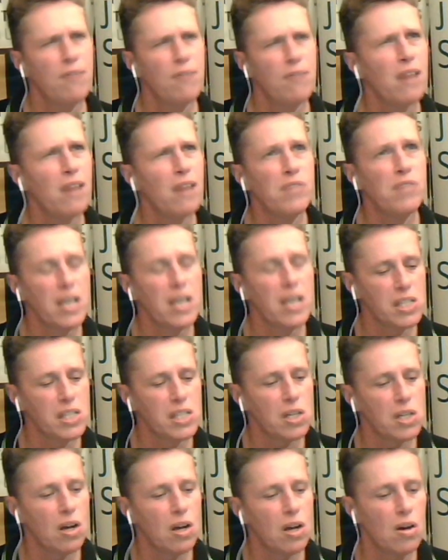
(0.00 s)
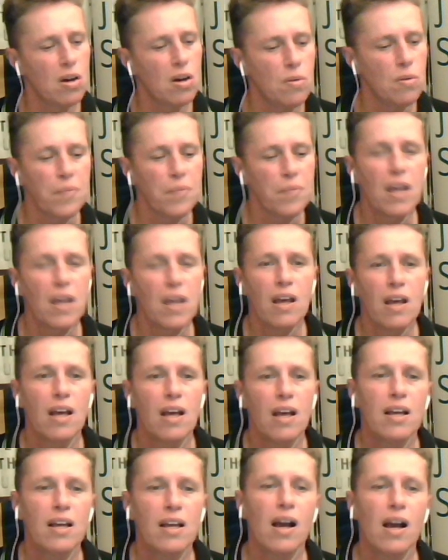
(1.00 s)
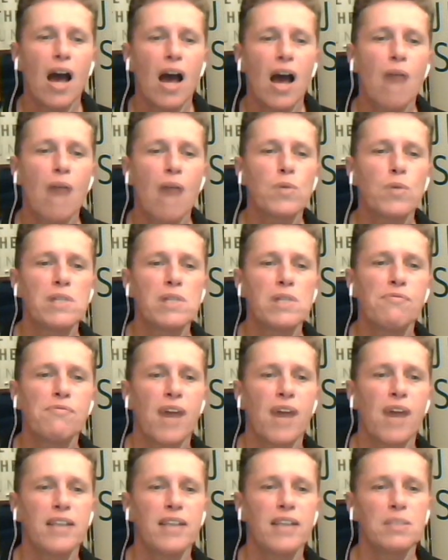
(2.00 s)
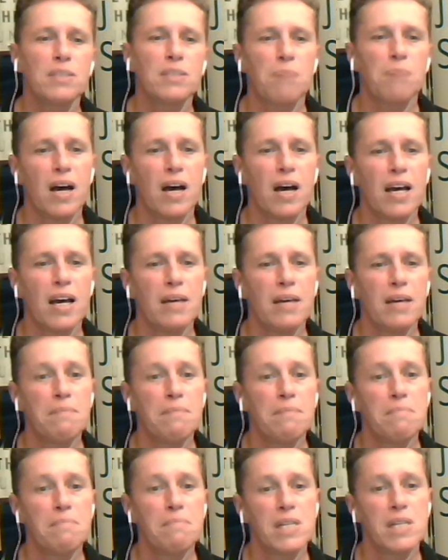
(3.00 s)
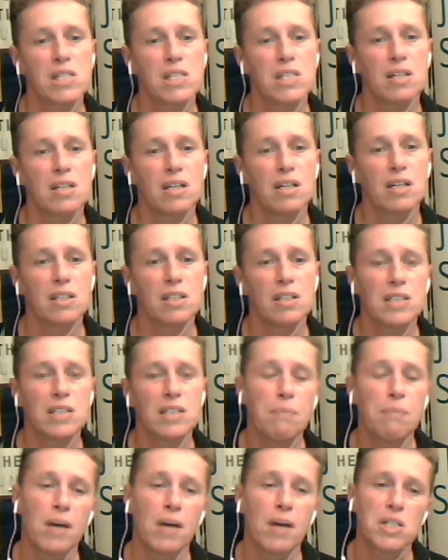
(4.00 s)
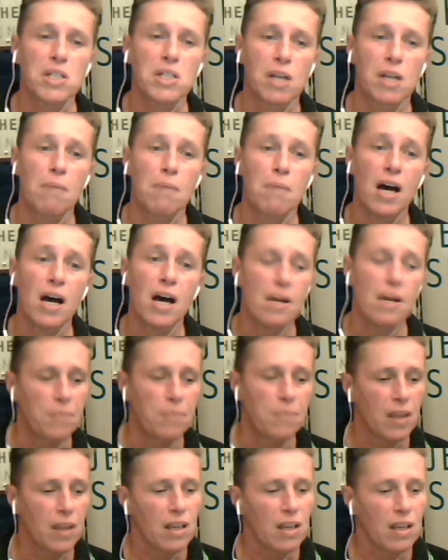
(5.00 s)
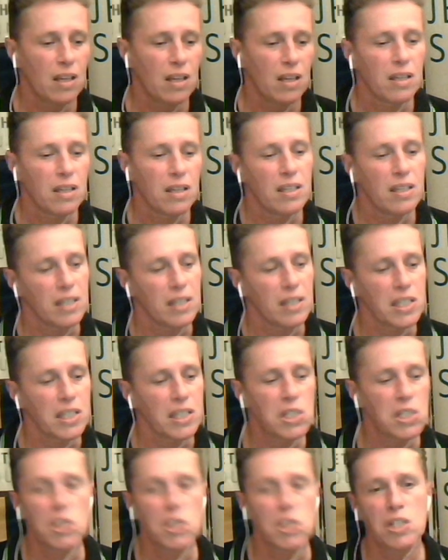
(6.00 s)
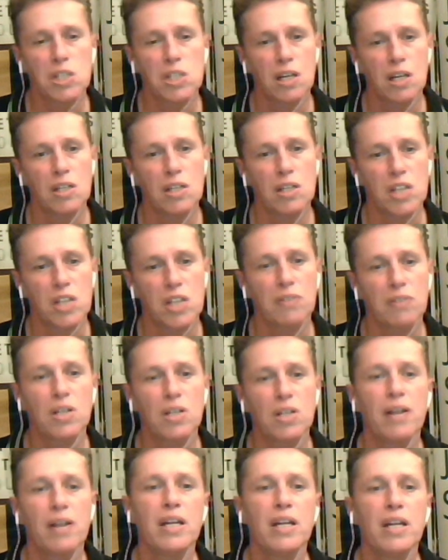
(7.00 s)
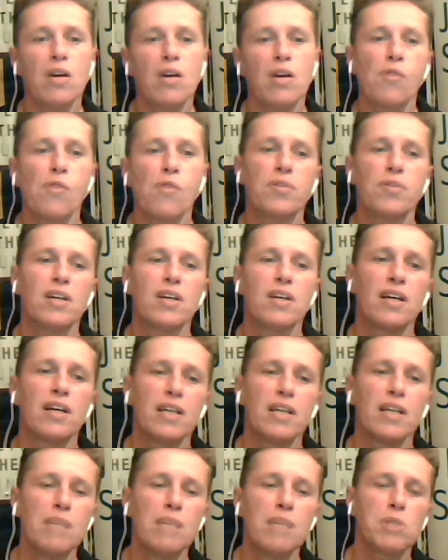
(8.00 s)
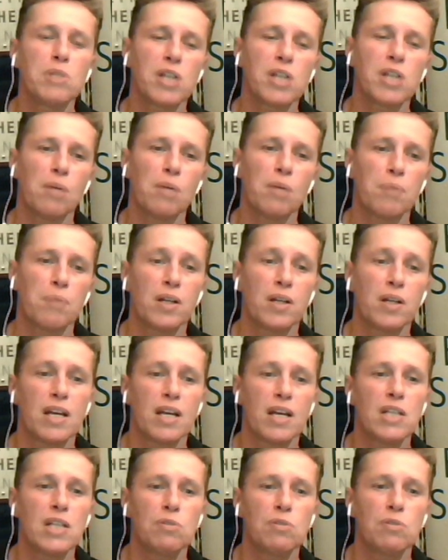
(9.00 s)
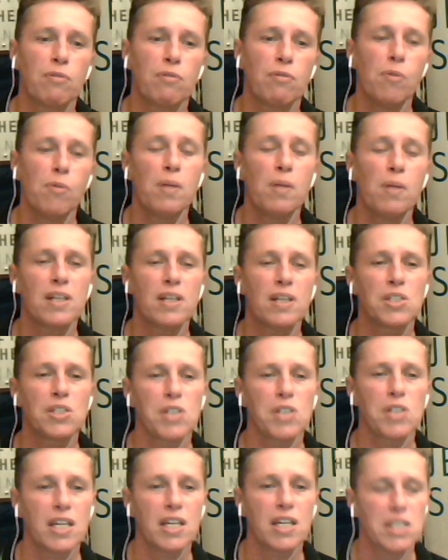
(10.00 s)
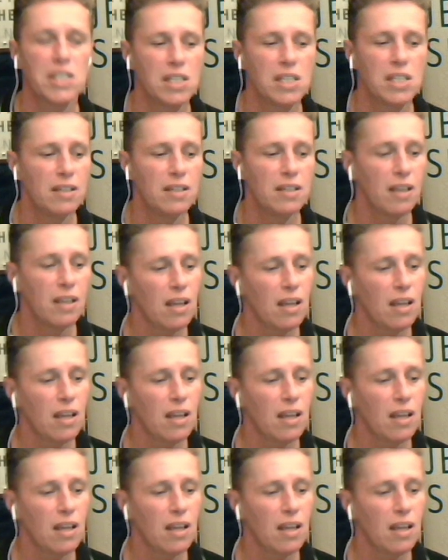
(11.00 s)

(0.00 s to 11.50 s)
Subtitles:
5 years ago, I was invited by Mr. Deepak Sharma, he's secretary of the Women's Welfare Football Association,